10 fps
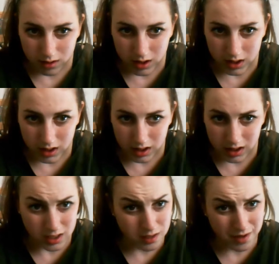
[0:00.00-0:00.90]
An
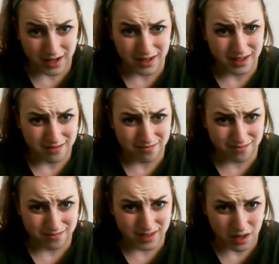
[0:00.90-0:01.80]
independent
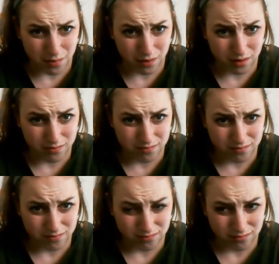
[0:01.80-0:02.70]
sample
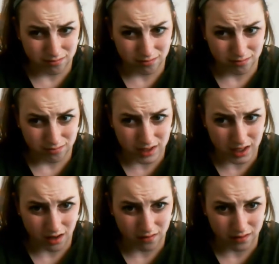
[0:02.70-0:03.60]

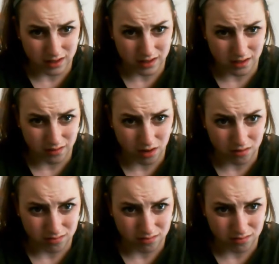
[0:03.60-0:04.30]
T confidence interval?